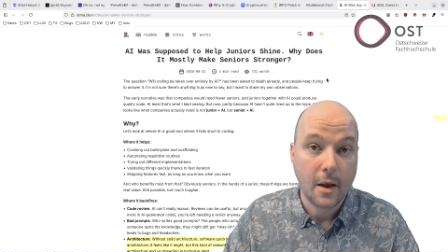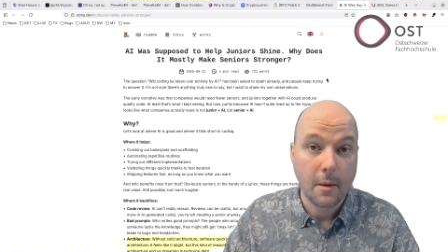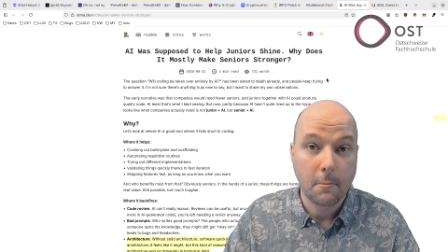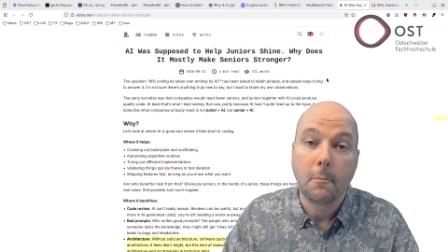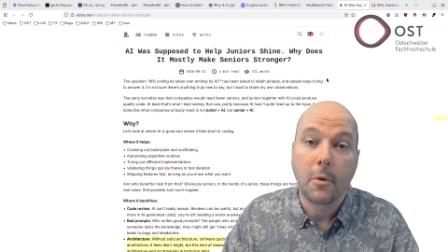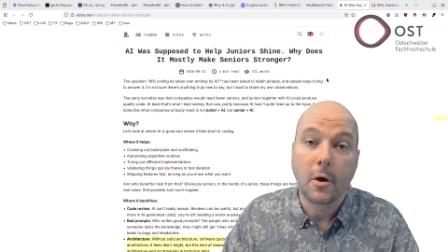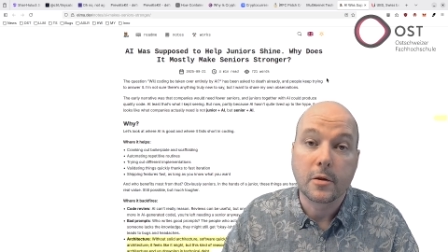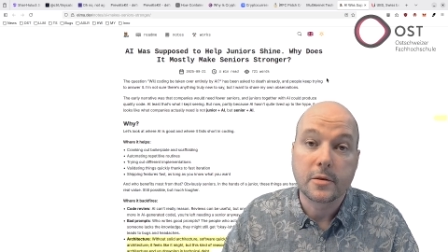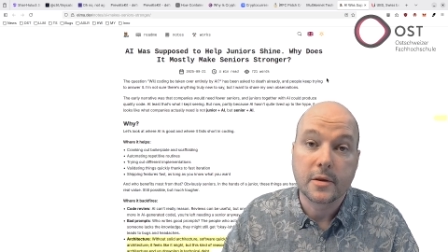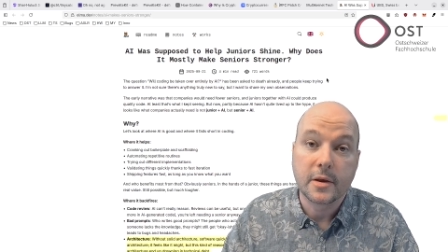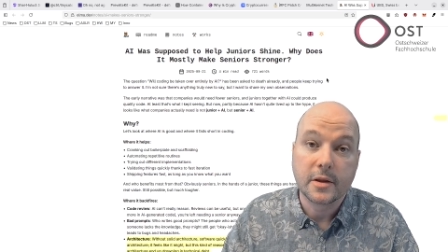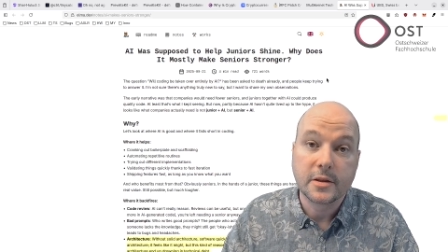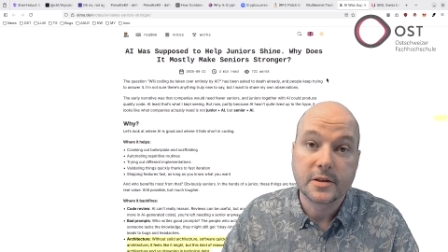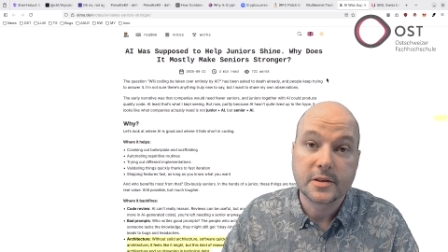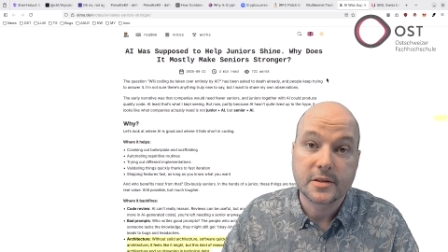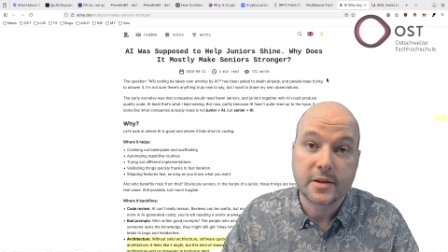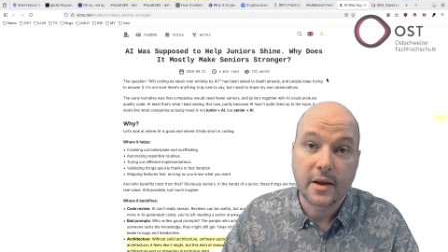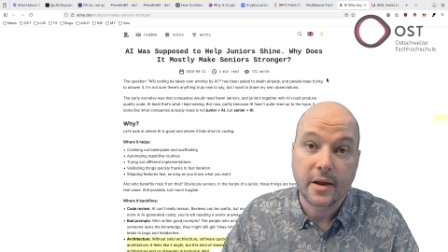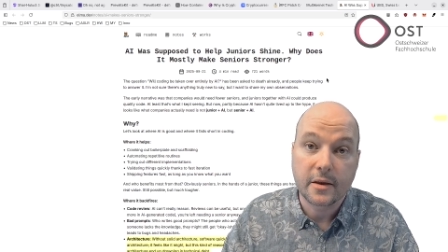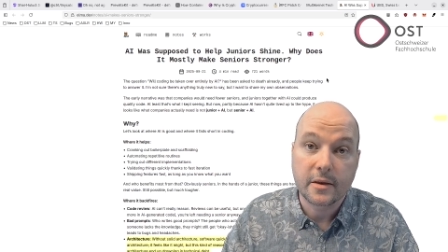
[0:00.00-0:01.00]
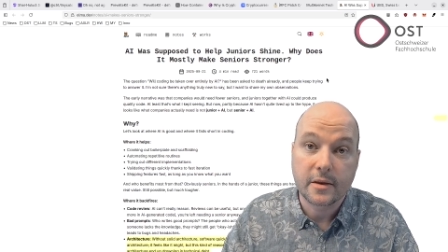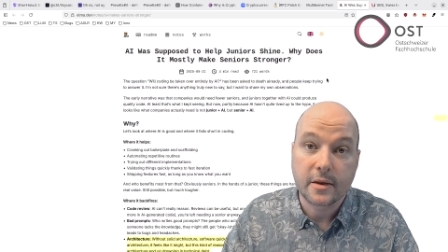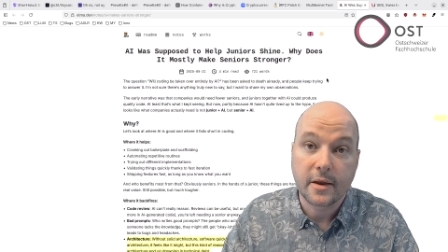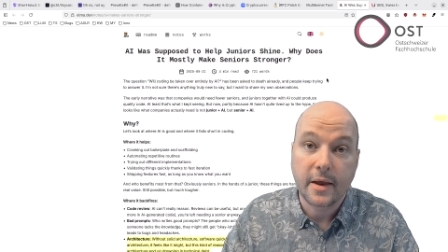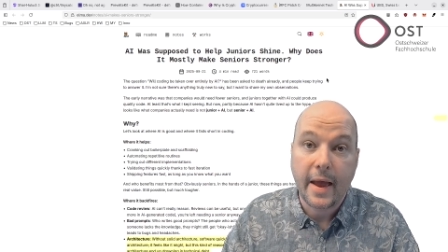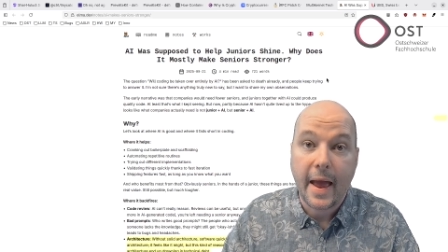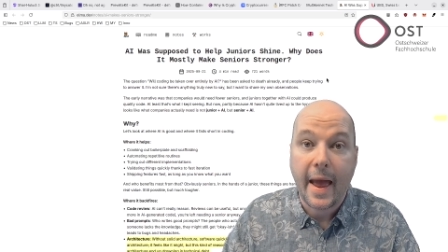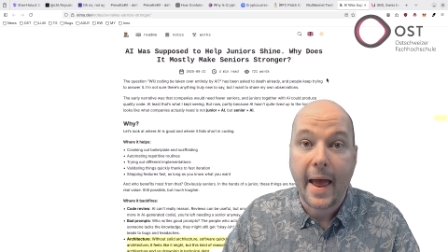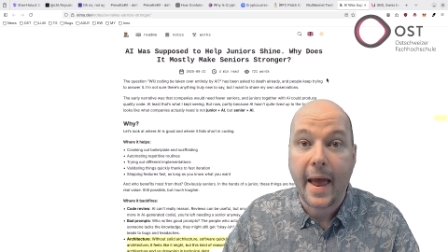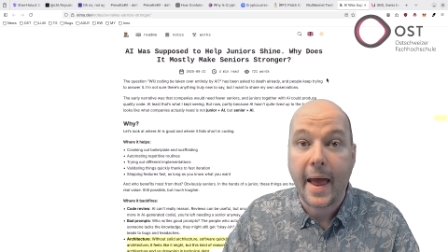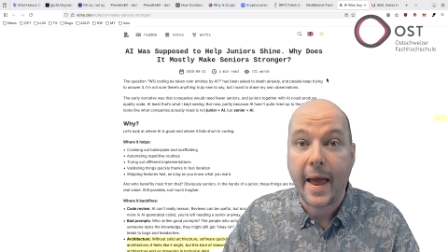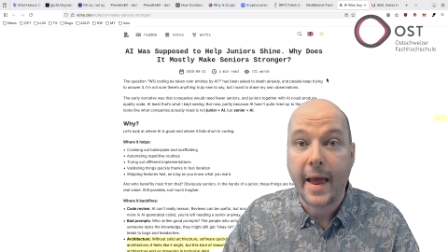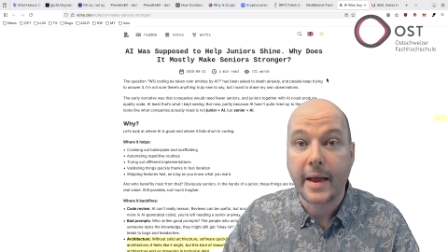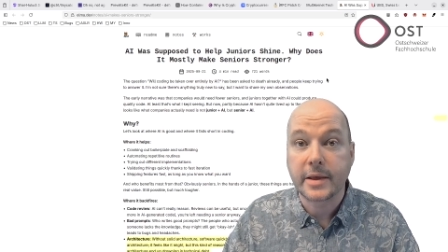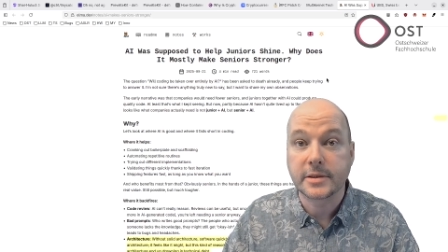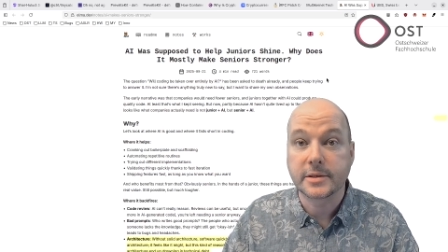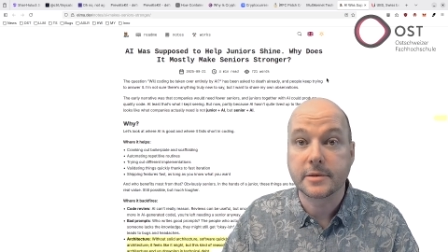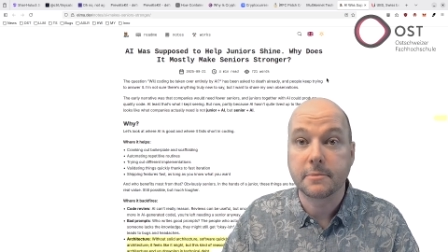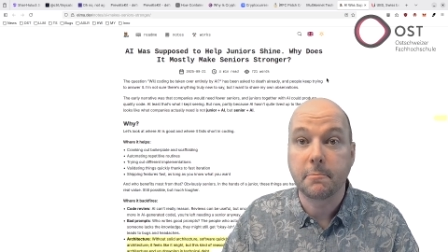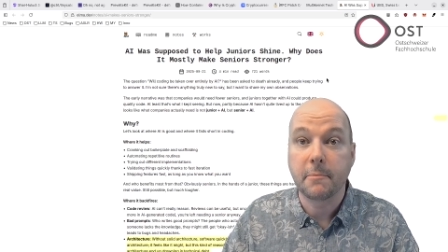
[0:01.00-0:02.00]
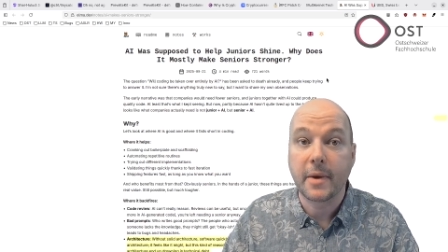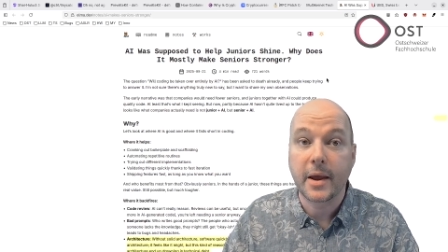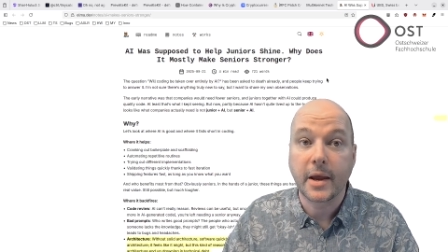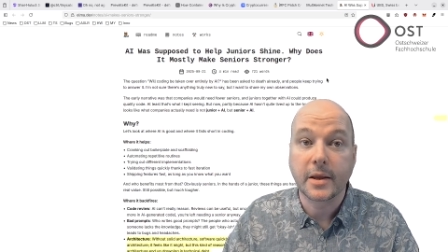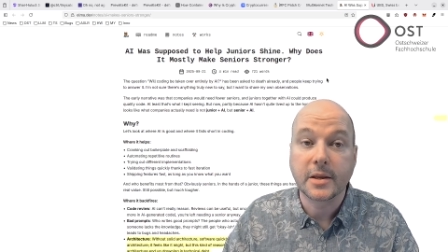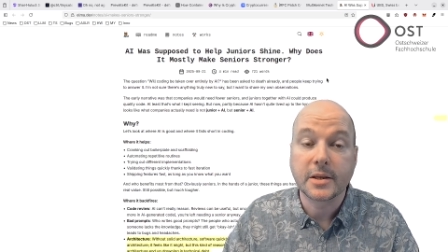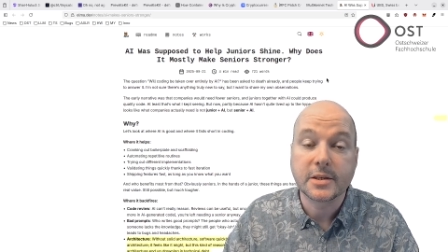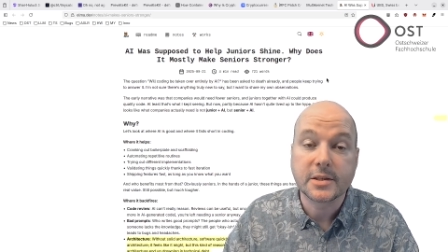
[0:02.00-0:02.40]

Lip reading: but instead has made